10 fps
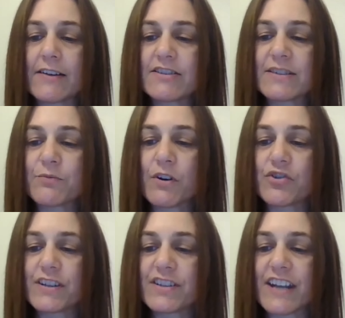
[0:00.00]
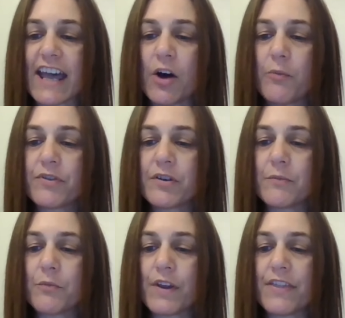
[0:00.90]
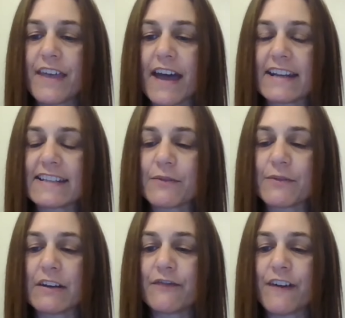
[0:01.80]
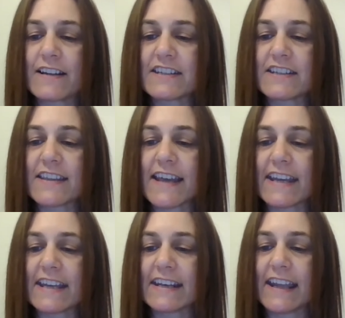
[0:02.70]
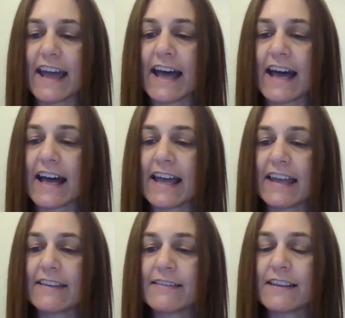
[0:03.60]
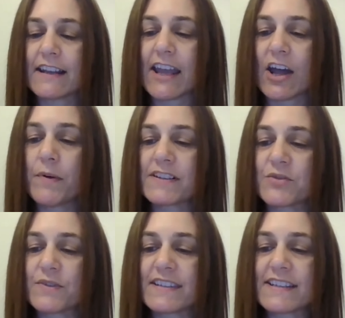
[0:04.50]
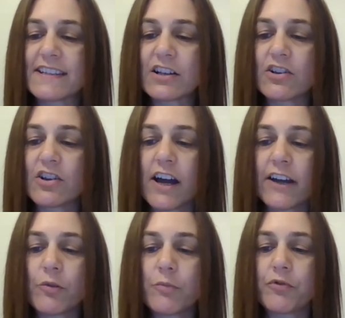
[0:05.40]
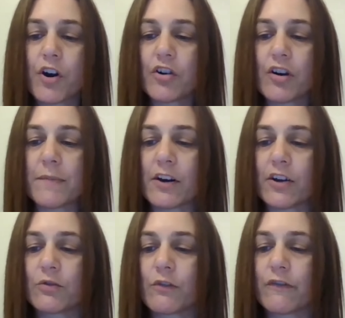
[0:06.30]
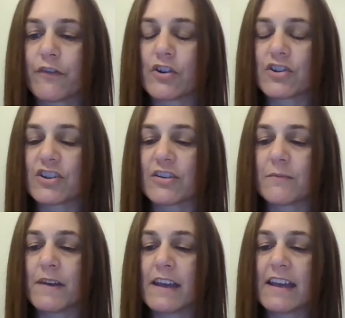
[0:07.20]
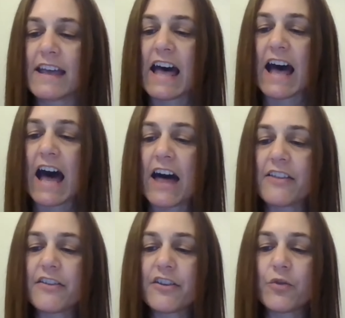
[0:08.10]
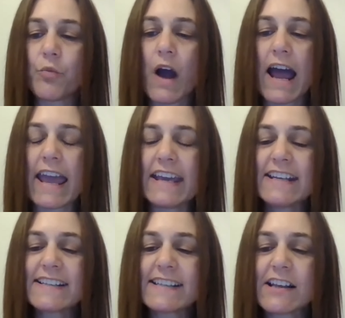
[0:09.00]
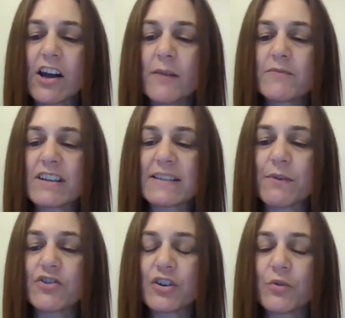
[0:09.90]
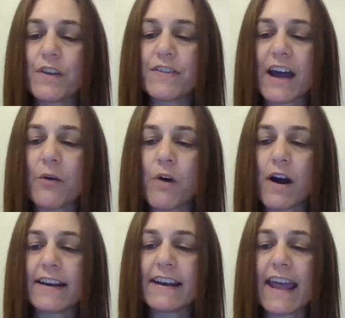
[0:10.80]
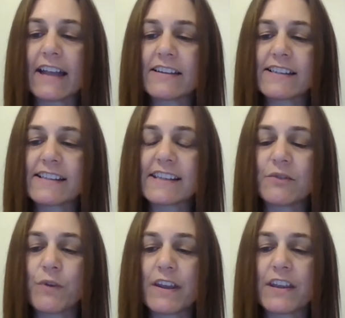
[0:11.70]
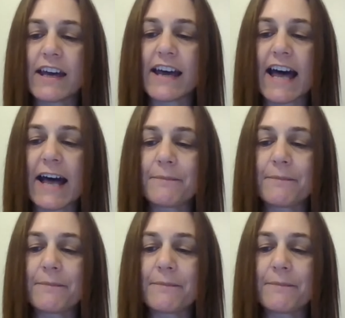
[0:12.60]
Just wondering, so to help them with that, is there any fund that they can help us to assist the client, or a program that I could refer to them other than Ways? I'm just wondering with that one, Alison, whether